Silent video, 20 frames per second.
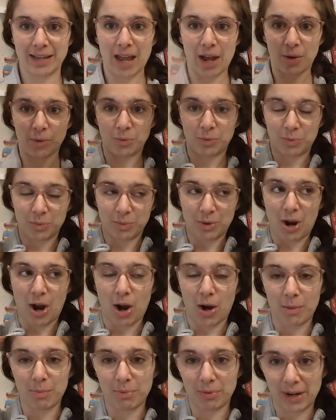Now,
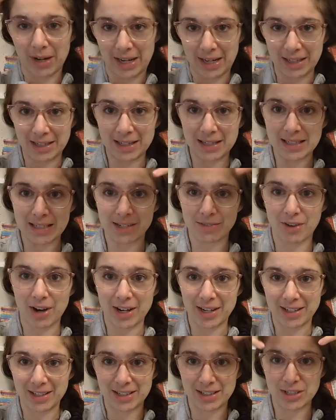our brain is
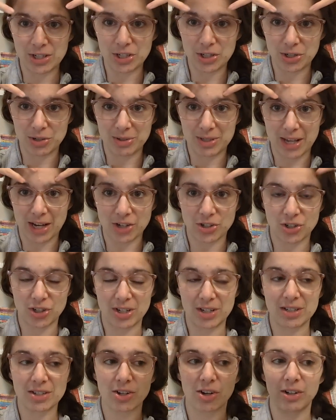divided into two
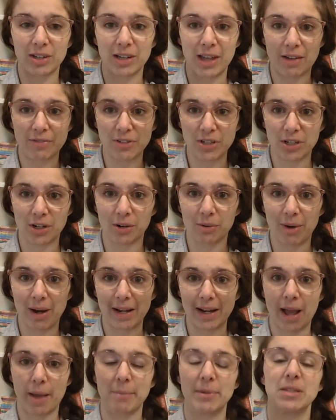sections, our left and our
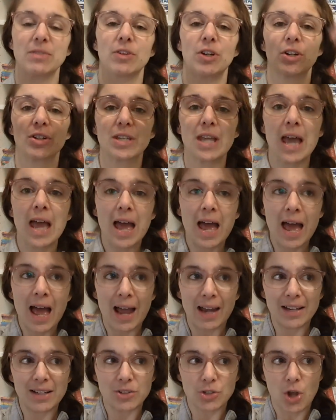right hemispheres,
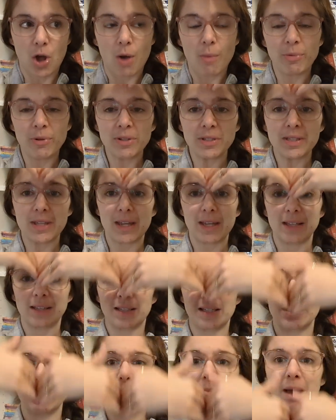and it's almost like
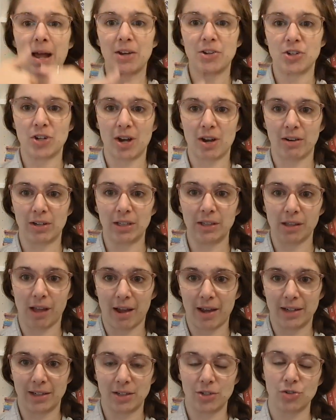this imaginary
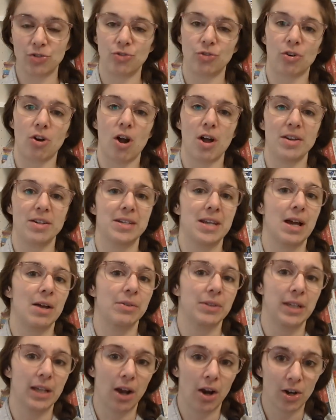line is drawn
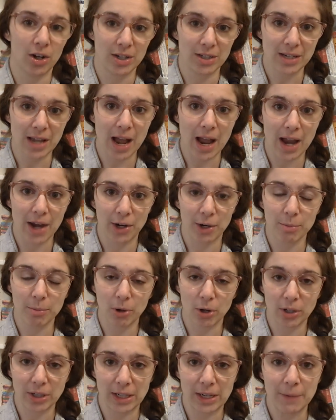down our entire
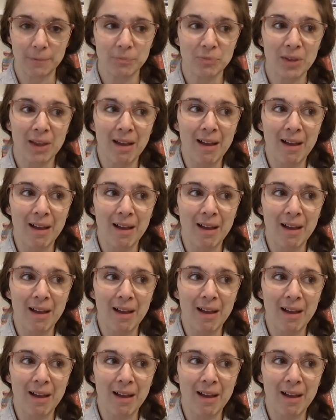body.